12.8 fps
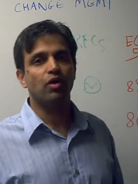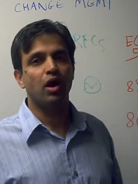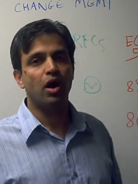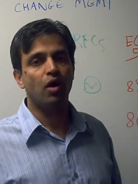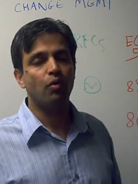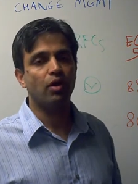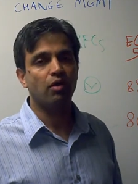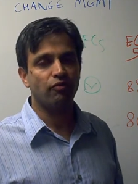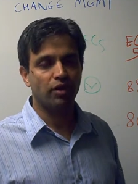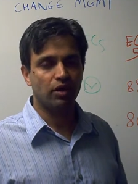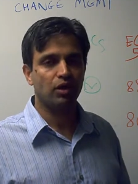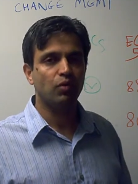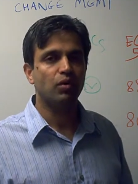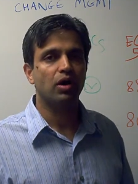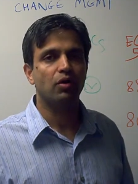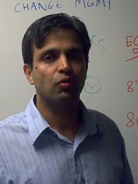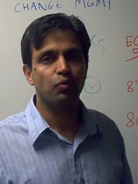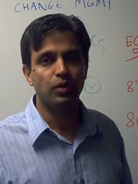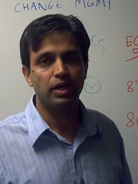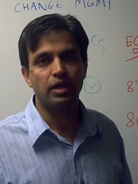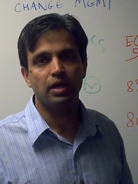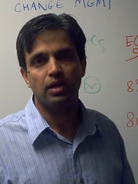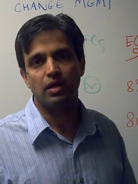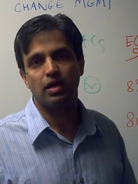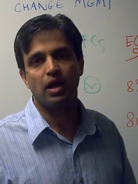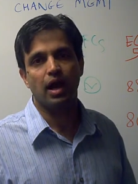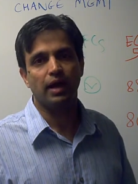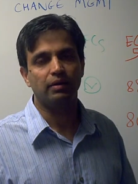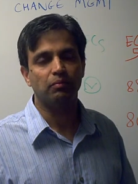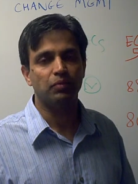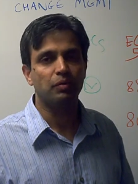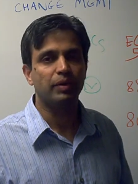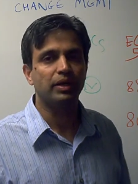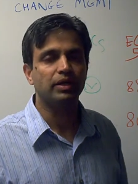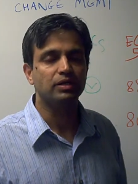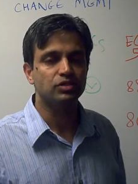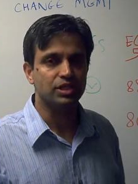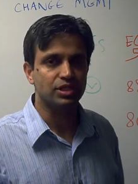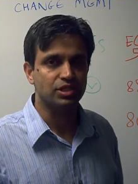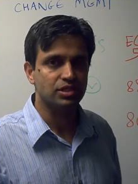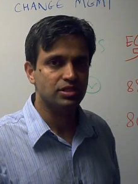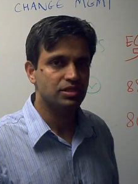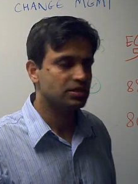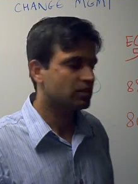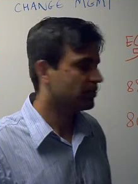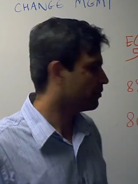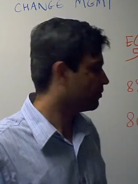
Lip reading: for how effective are we at implementing changes.